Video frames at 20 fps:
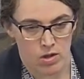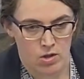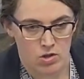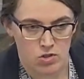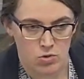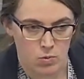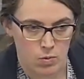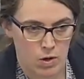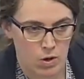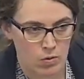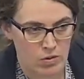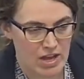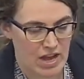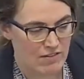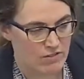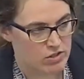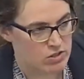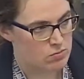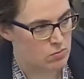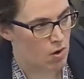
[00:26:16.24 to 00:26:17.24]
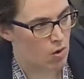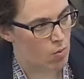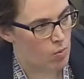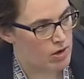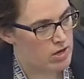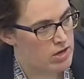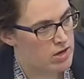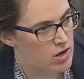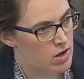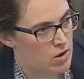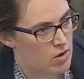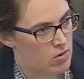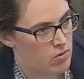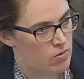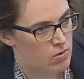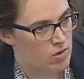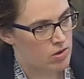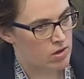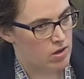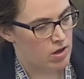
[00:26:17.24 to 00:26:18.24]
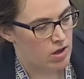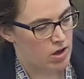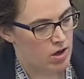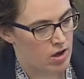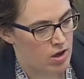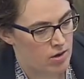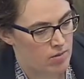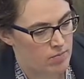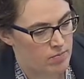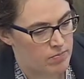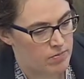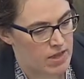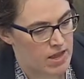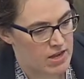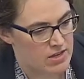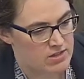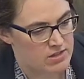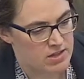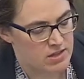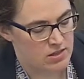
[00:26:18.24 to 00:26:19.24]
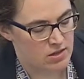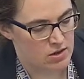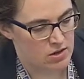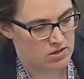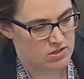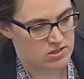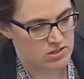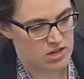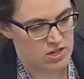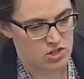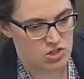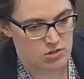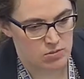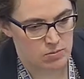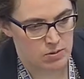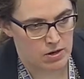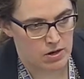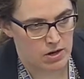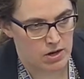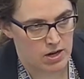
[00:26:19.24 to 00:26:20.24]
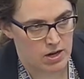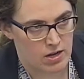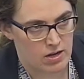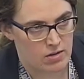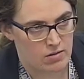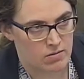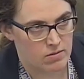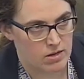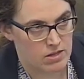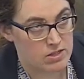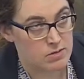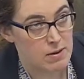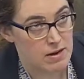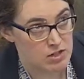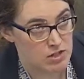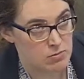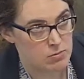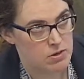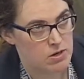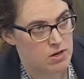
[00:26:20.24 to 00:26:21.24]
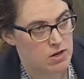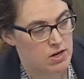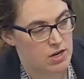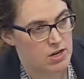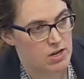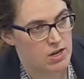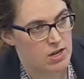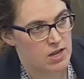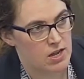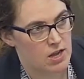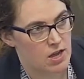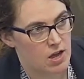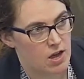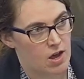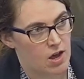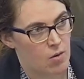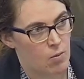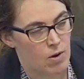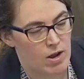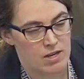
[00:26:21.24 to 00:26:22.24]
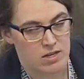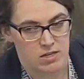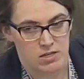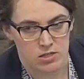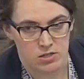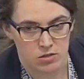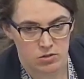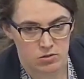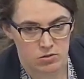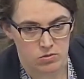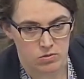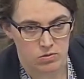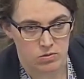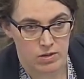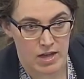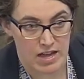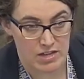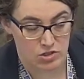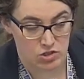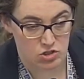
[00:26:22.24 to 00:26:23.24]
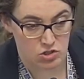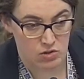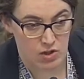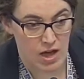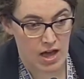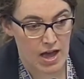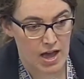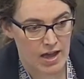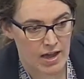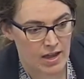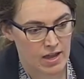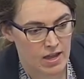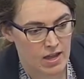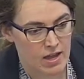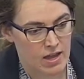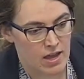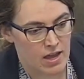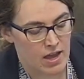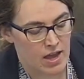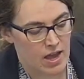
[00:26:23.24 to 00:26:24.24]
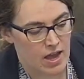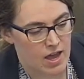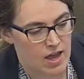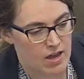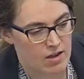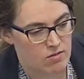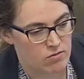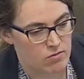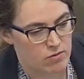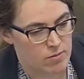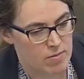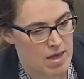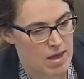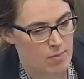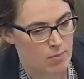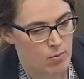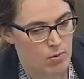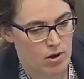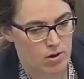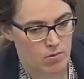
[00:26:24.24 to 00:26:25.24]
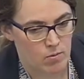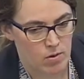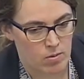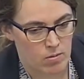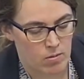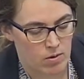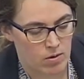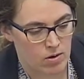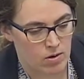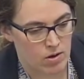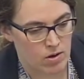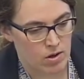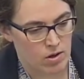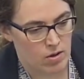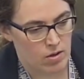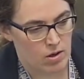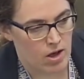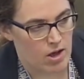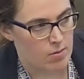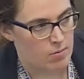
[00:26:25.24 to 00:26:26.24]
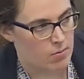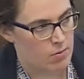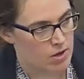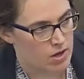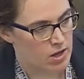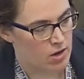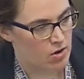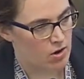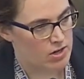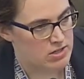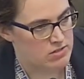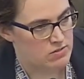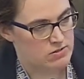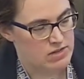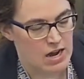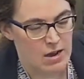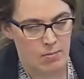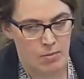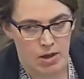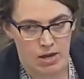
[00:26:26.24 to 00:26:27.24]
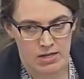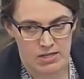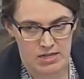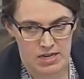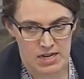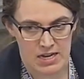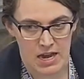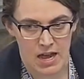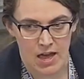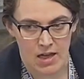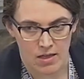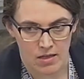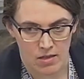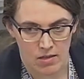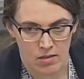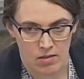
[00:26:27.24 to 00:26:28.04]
we only have a small window. Their inspection period went until last July. And from that point, we were on a pretty aggressive timeline to get